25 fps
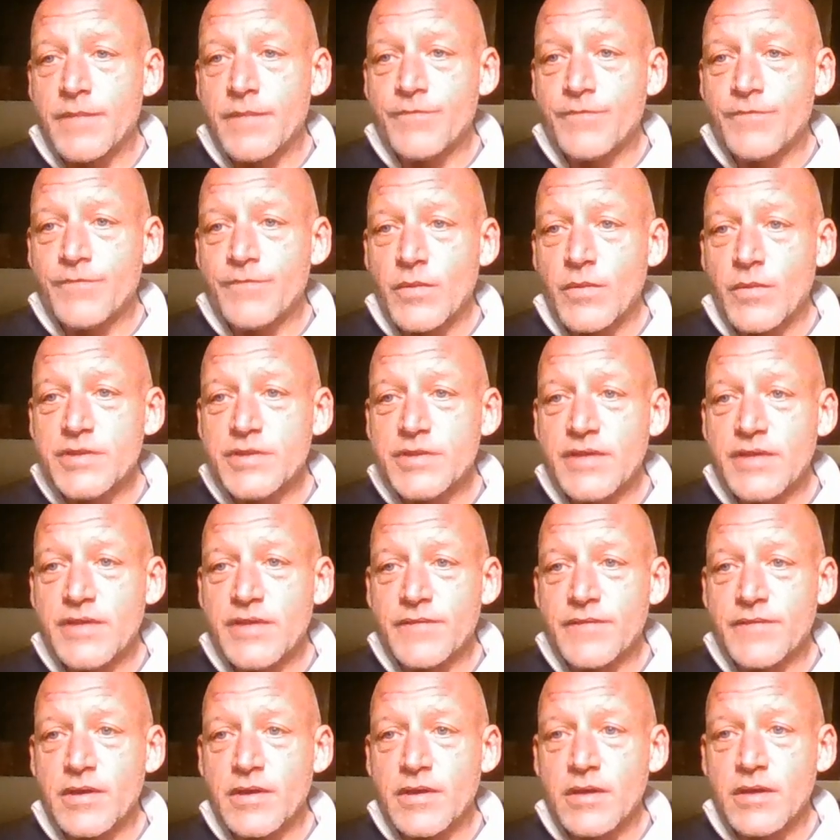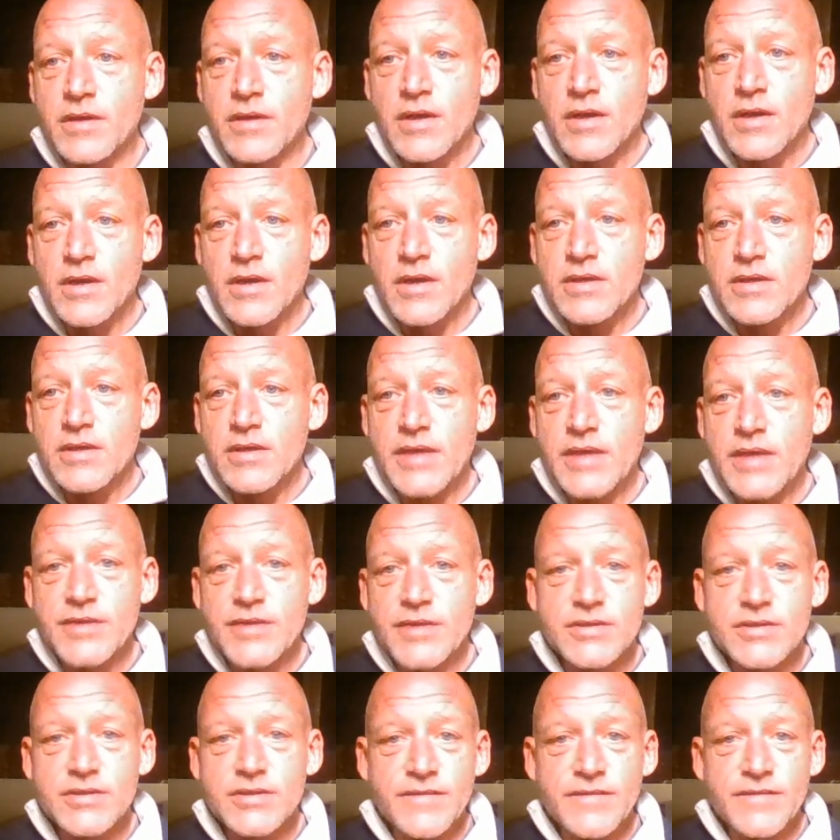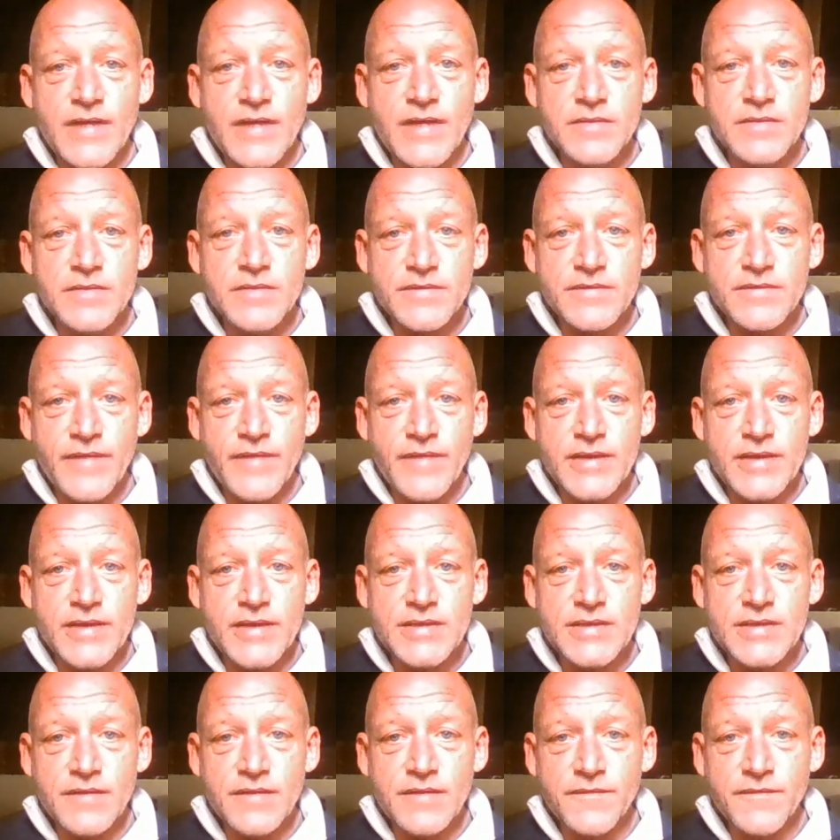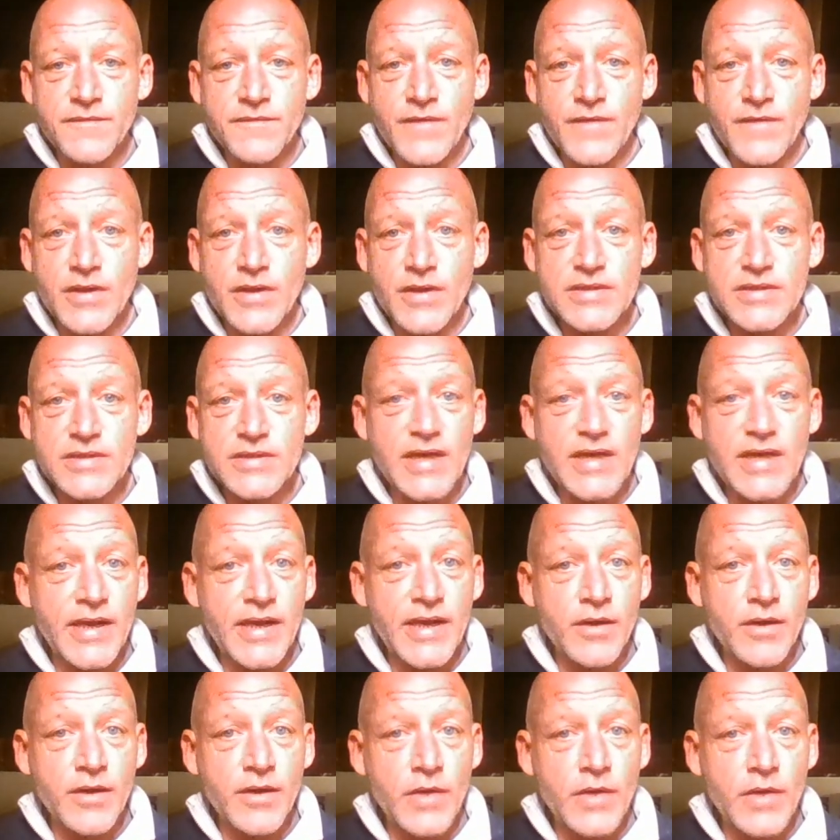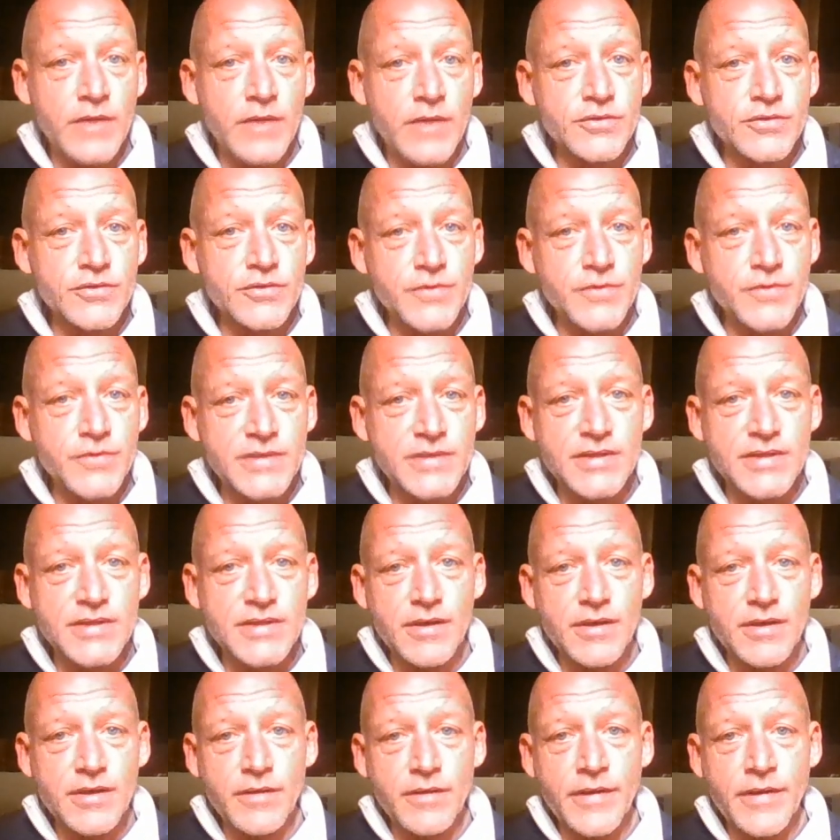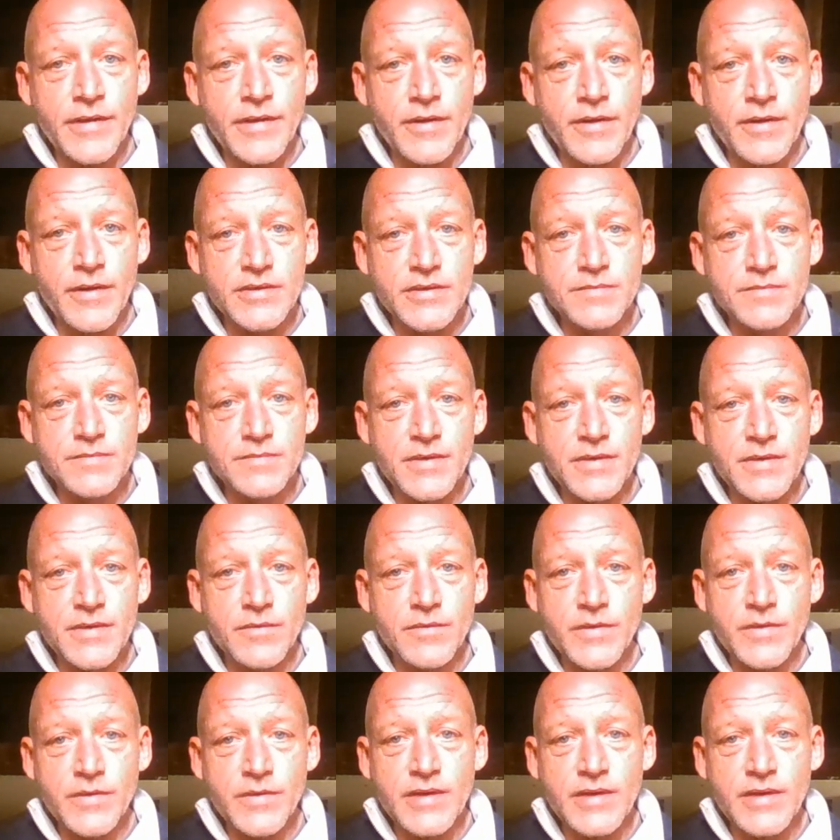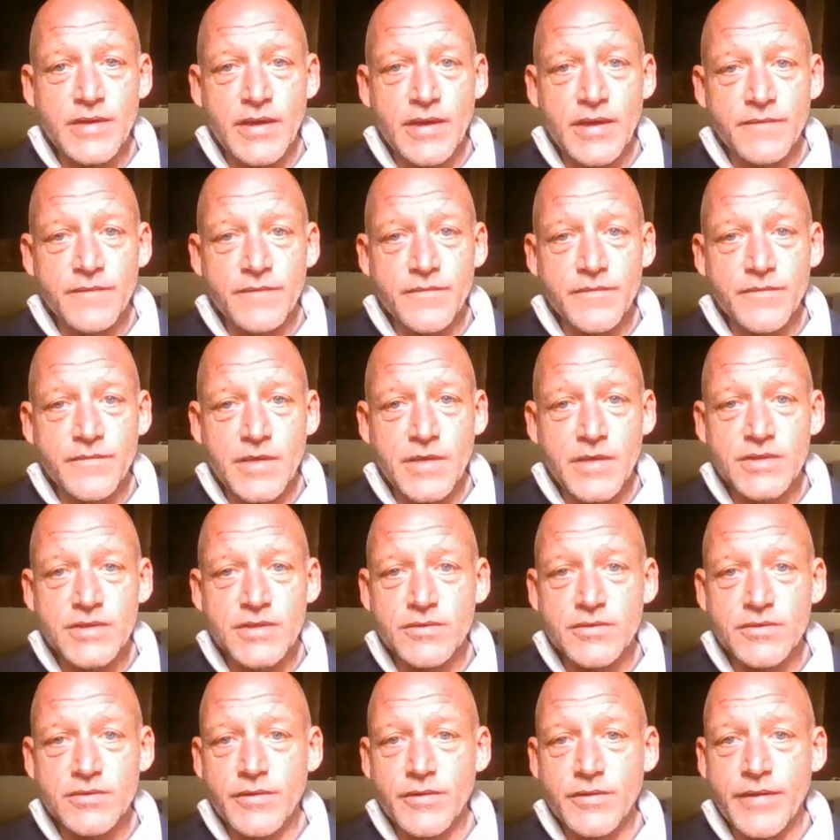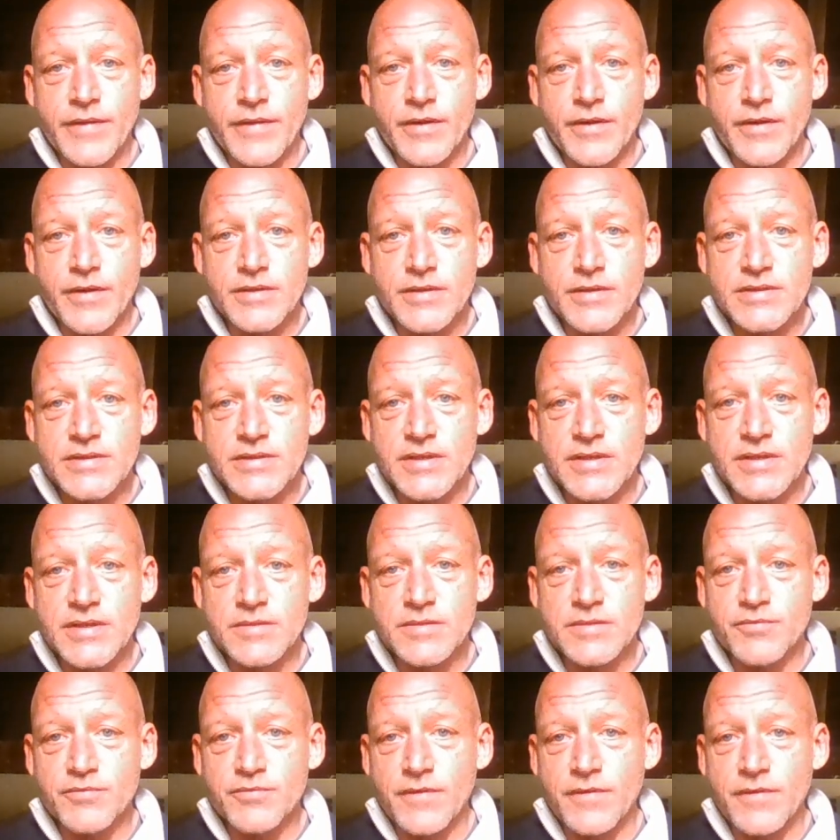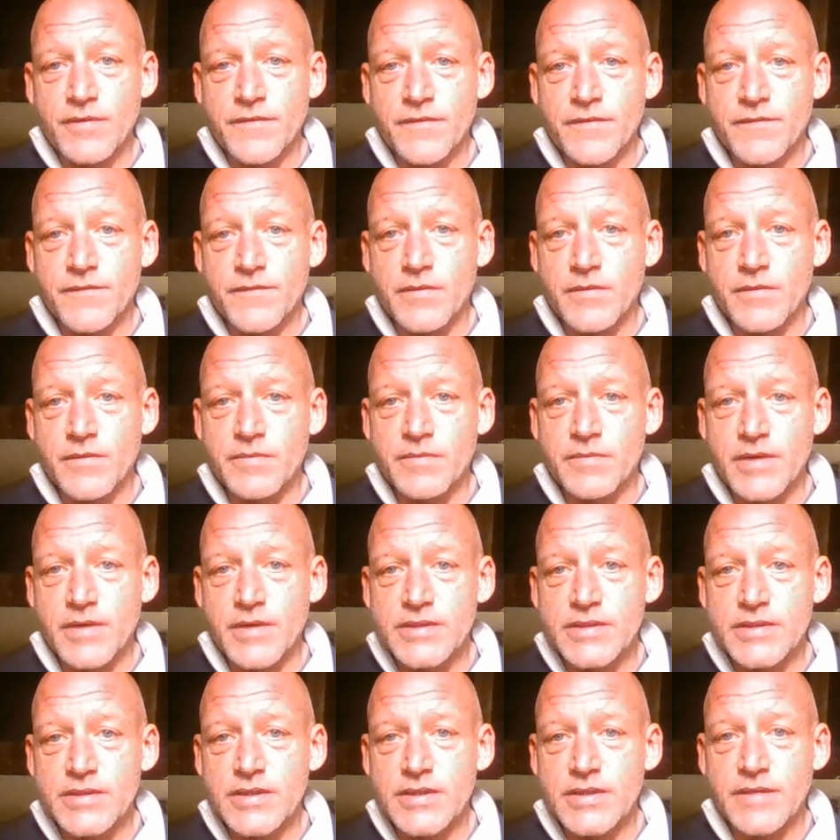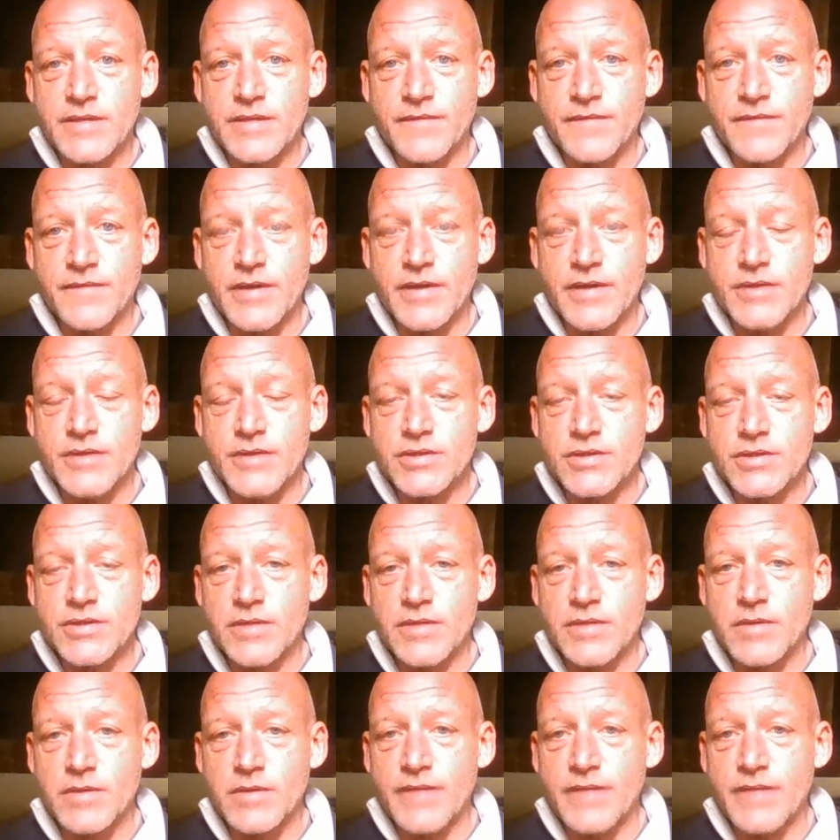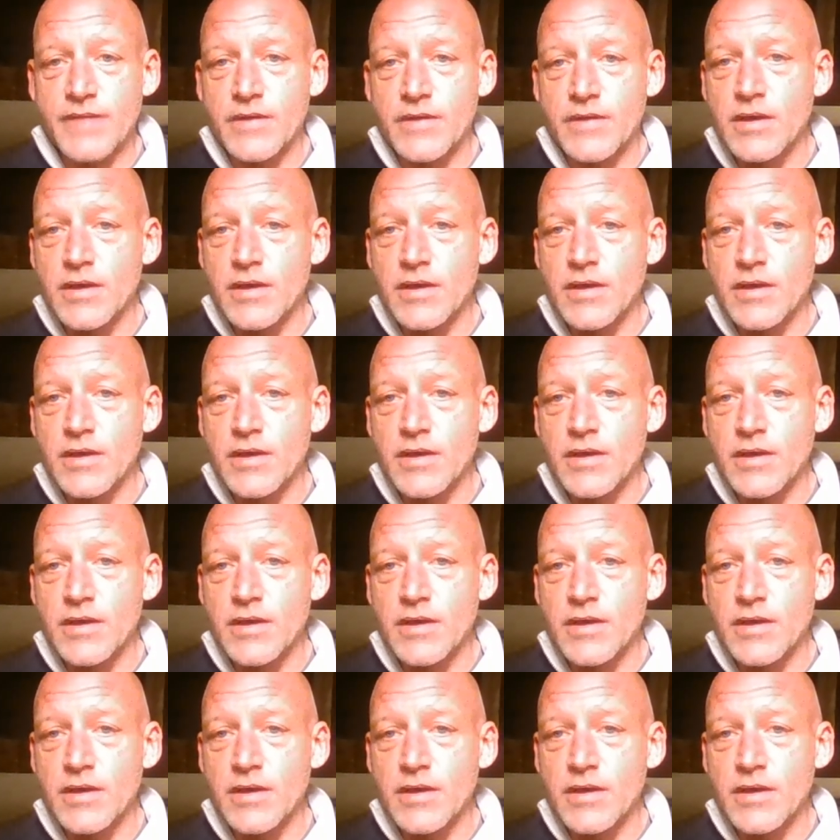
Whichever nation develops the vaccine first, how altruistic are they going to be with that information, or are they going to seek to profit from it politically, financially, whatever?